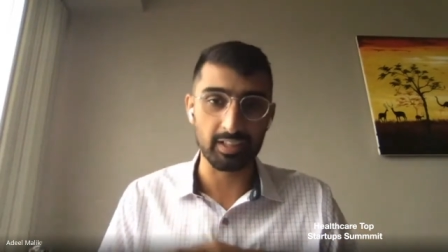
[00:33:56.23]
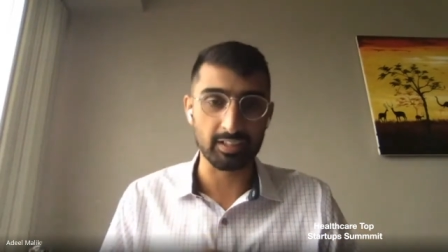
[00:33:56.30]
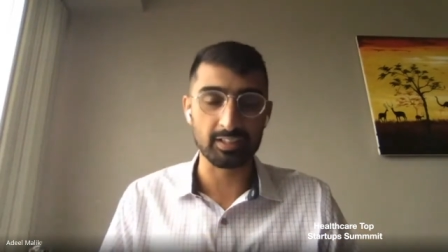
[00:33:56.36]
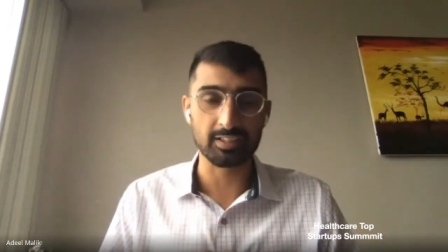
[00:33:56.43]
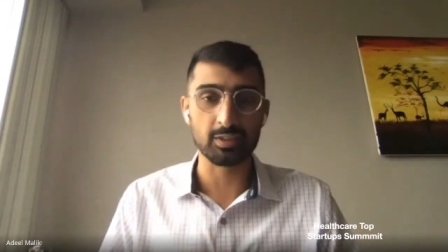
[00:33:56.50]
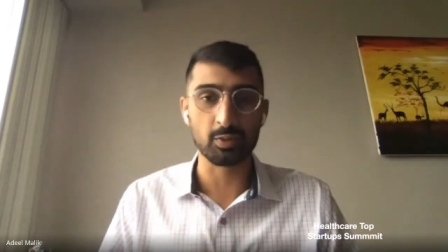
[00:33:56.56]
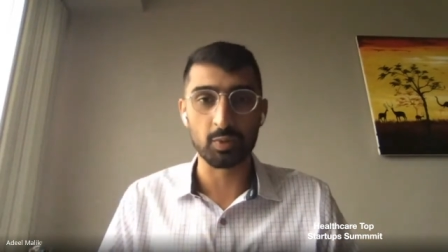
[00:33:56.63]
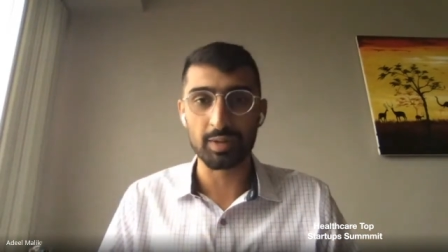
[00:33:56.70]
It's
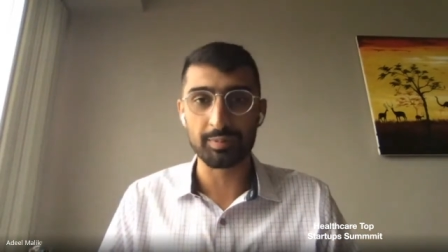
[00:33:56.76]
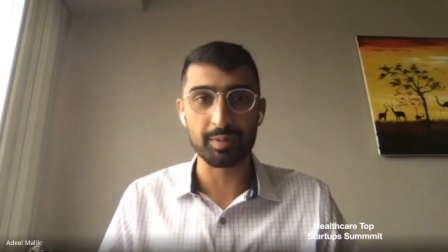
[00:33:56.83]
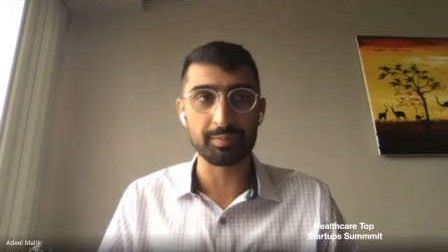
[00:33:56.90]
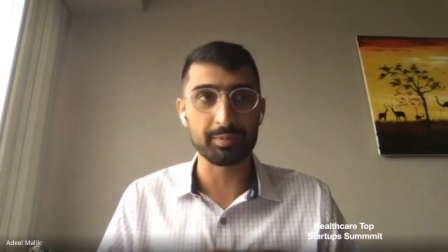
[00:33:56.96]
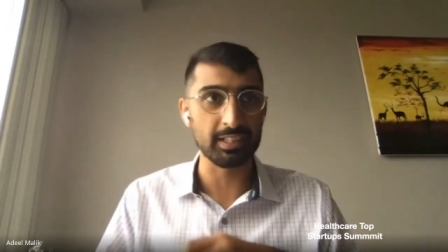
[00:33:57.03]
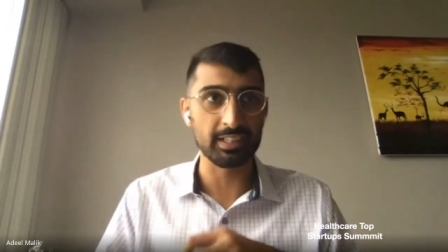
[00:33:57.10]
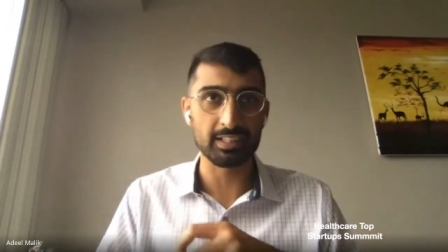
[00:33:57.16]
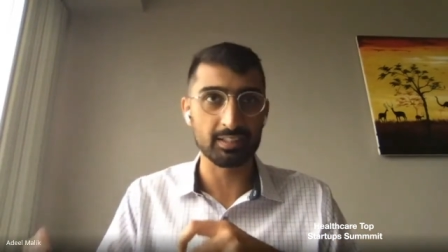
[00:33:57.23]
still
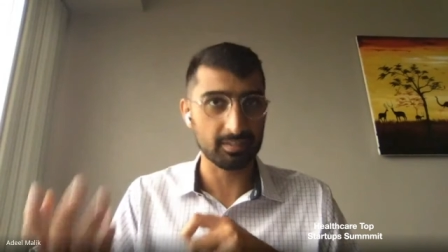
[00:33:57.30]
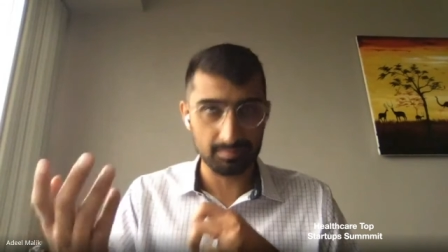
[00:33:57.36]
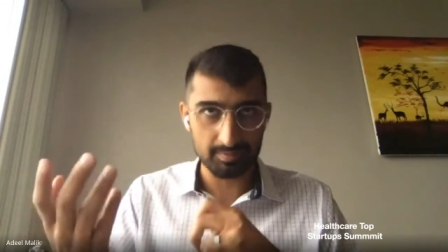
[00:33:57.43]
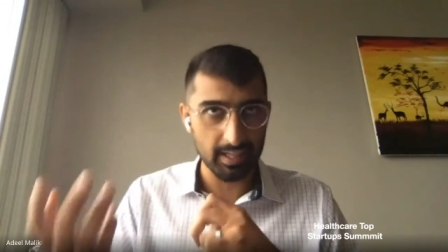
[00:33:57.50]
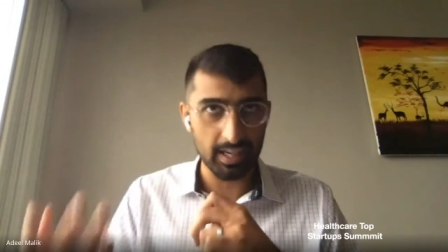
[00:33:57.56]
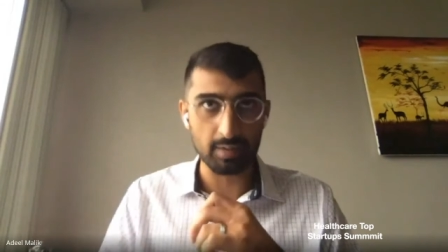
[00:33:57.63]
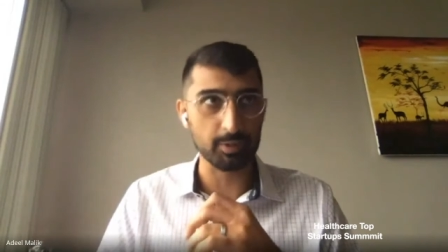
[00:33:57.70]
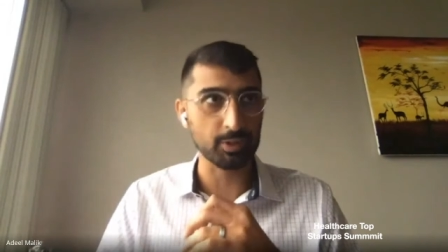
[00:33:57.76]
WebMD gets
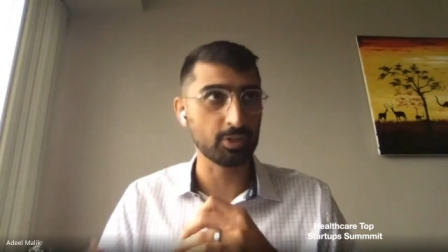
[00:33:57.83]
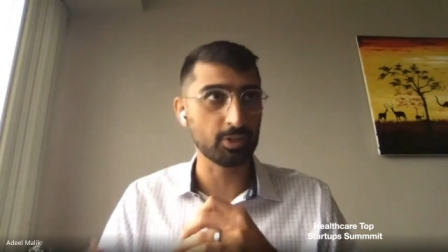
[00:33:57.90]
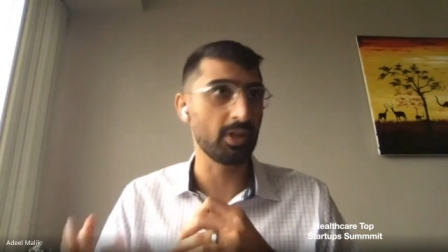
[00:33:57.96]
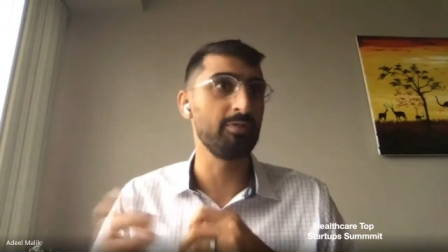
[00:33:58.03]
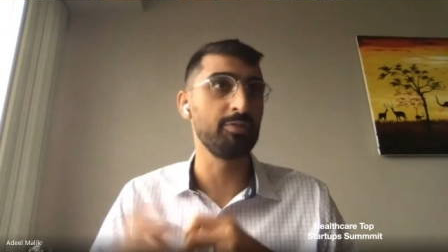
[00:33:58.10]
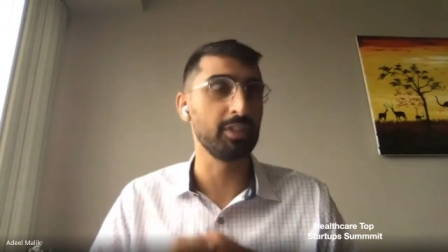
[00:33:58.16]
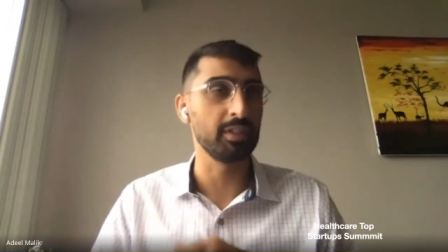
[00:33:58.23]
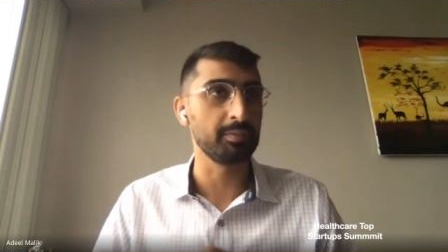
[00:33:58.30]
how much
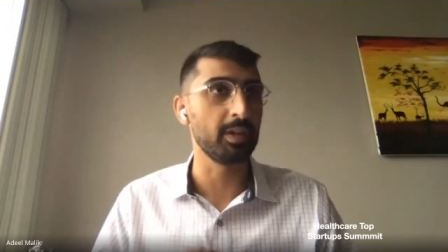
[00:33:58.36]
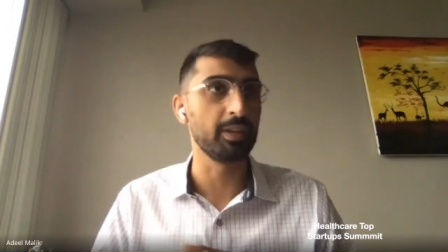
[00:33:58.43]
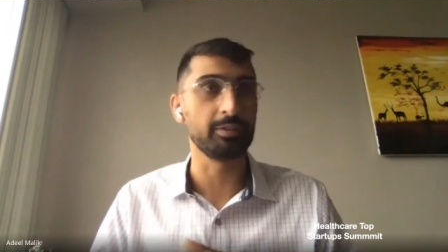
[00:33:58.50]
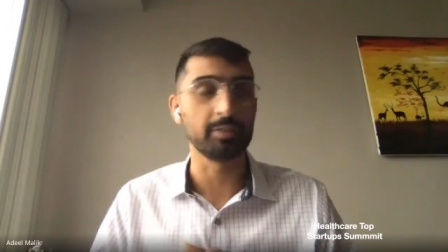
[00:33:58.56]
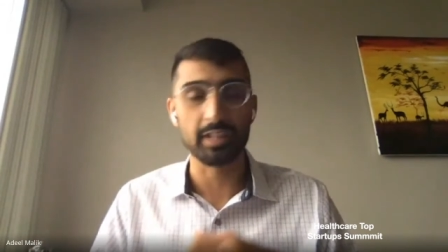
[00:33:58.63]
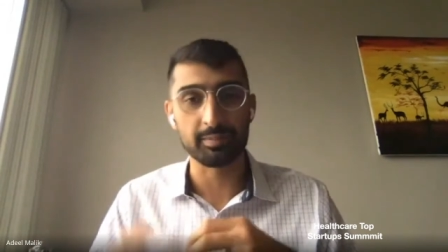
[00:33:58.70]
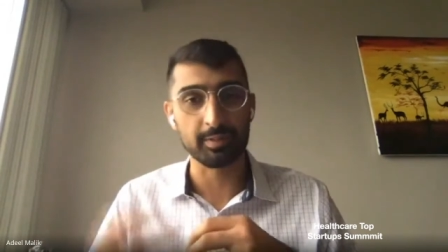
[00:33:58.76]
traffic a month, right?